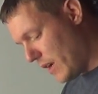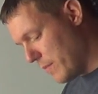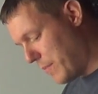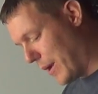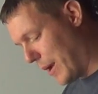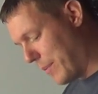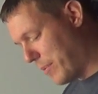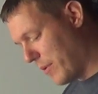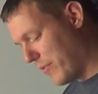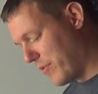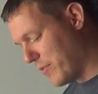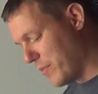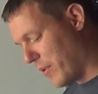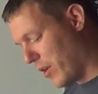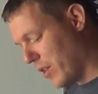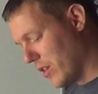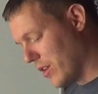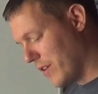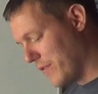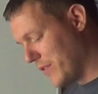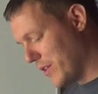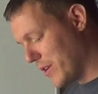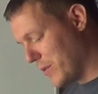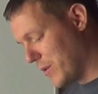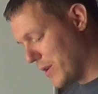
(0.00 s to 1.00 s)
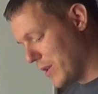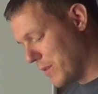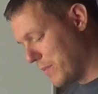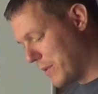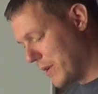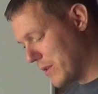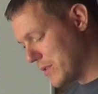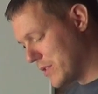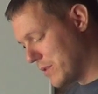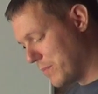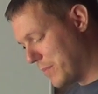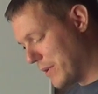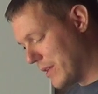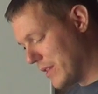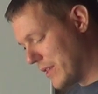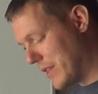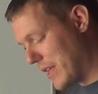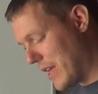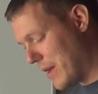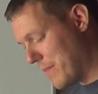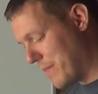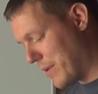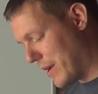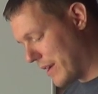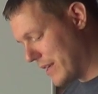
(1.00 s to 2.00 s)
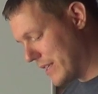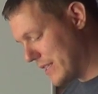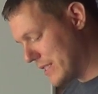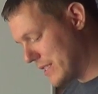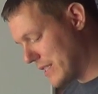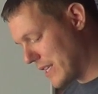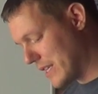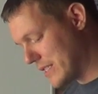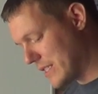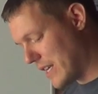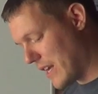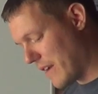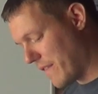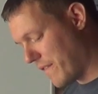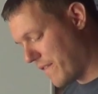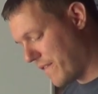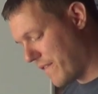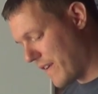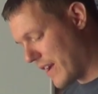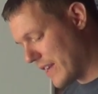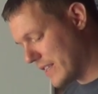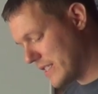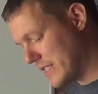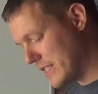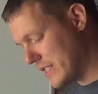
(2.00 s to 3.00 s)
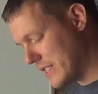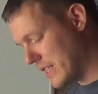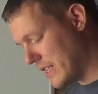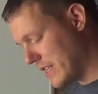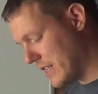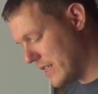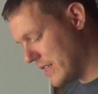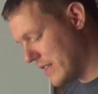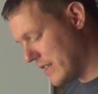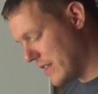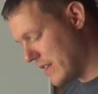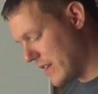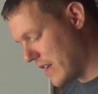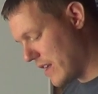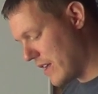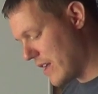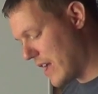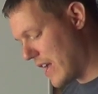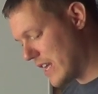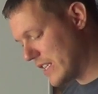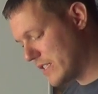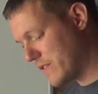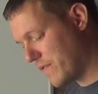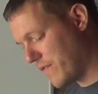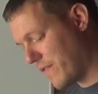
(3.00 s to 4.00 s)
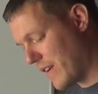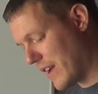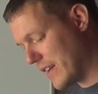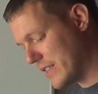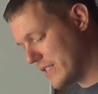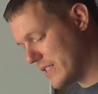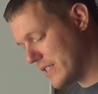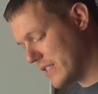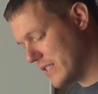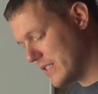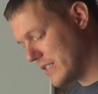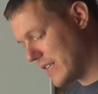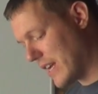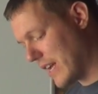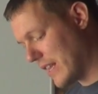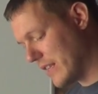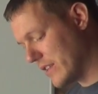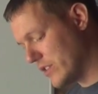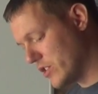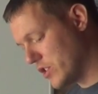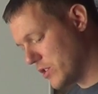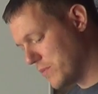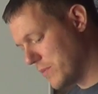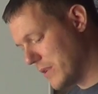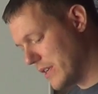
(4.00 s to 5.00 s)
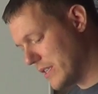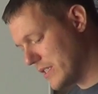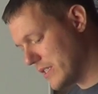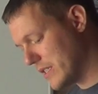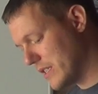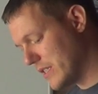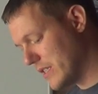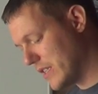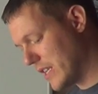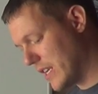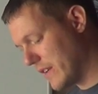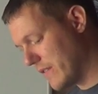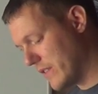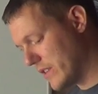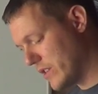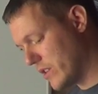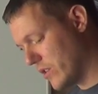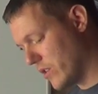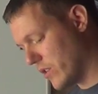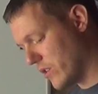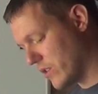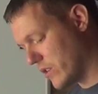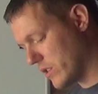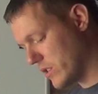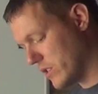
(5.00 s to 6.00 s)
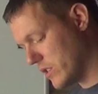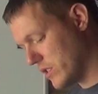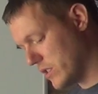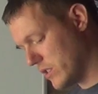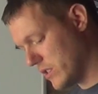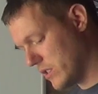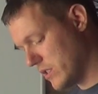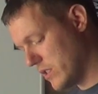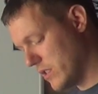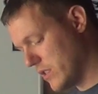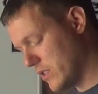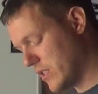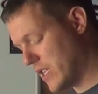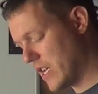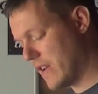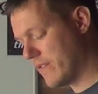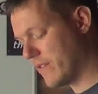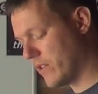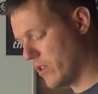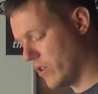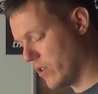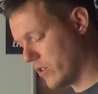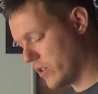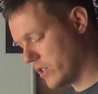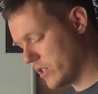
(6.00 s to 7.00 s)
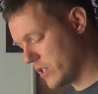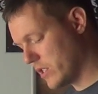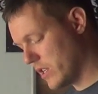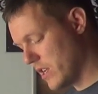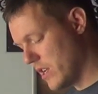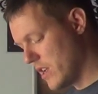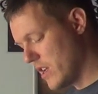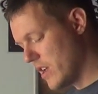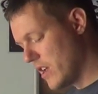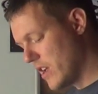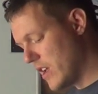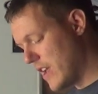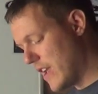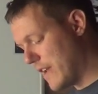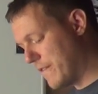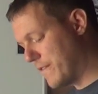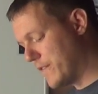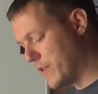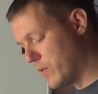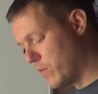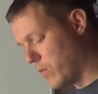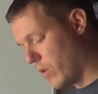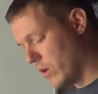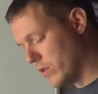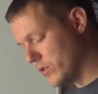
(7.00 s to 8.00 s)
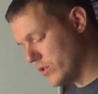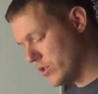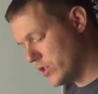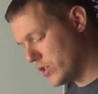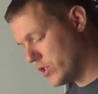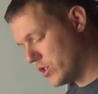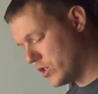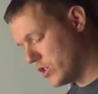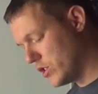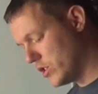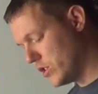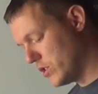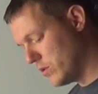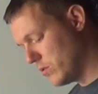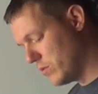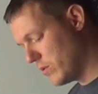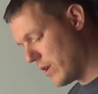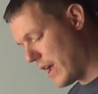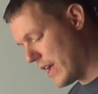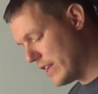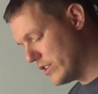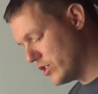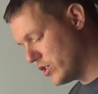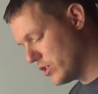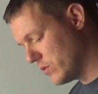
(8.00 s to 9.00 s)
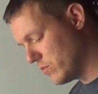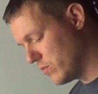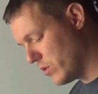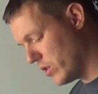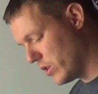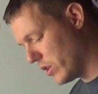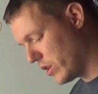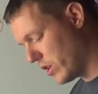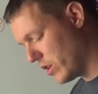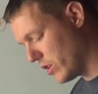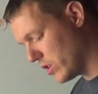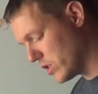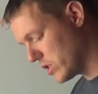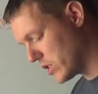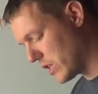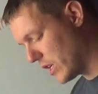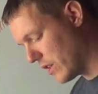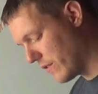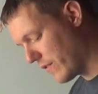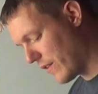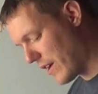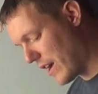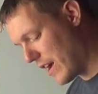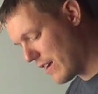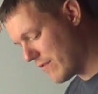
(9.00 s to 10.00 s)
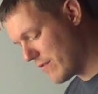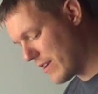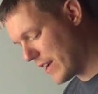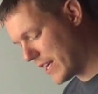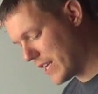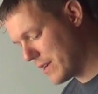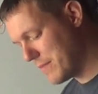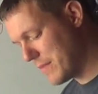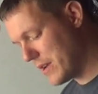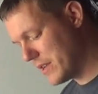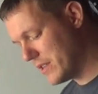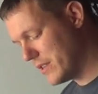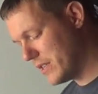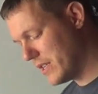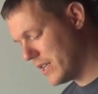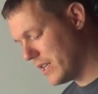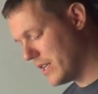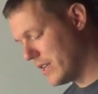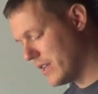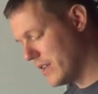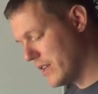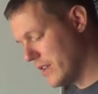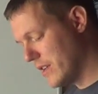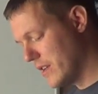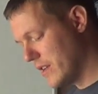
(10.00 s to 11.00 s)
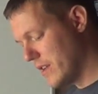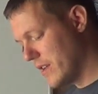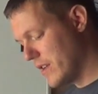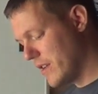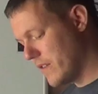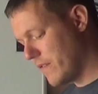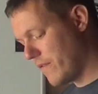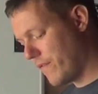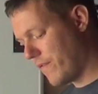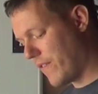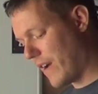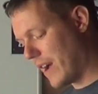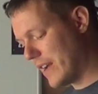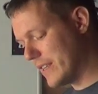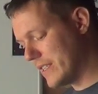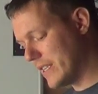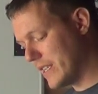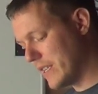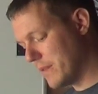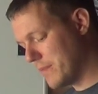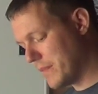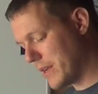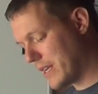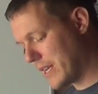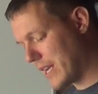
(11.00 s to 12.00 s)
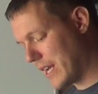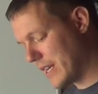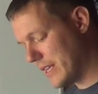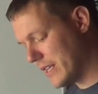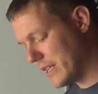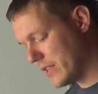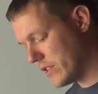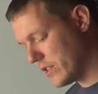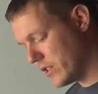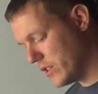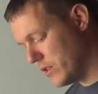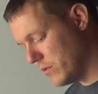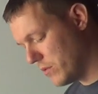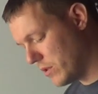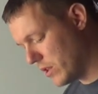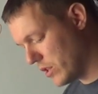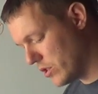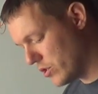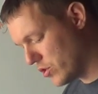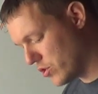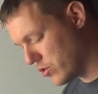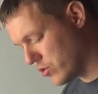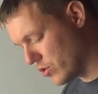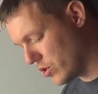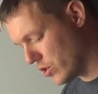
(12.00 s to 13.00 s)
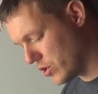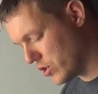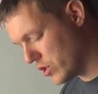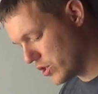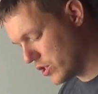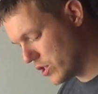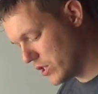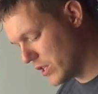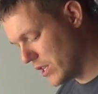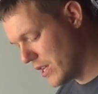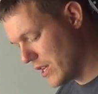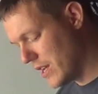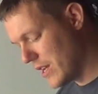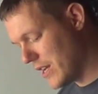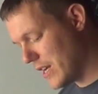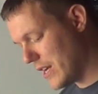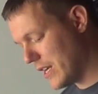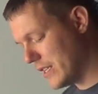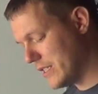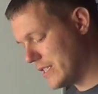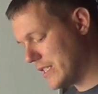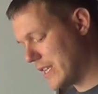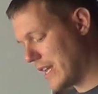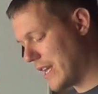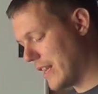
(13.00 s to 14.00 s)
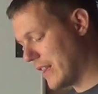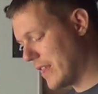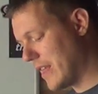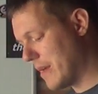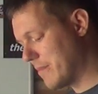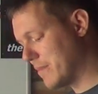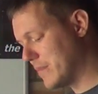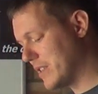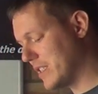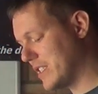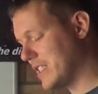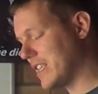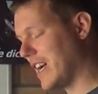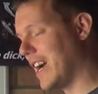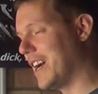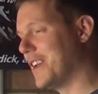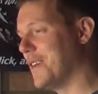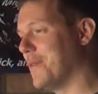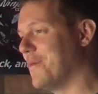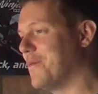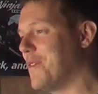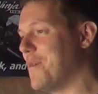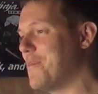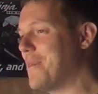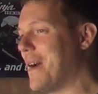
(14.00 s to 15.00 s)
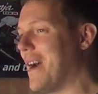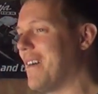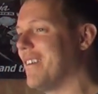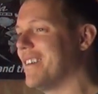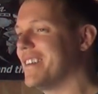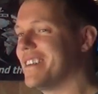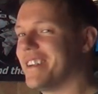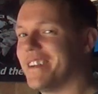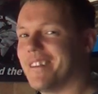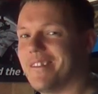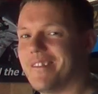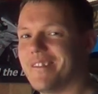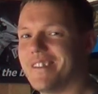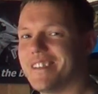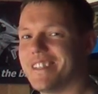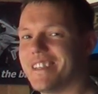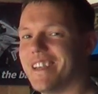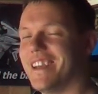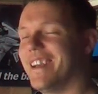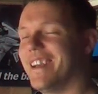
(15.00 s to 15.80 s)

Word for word: People from all over the world build to build their bikes that are faster, as fast as Alan Schmitz and David Cooks. Dave Cooks. If you want to do engine work yourself, I am recommending finding a mechanic that you can trust and tell them to sign up for Power News.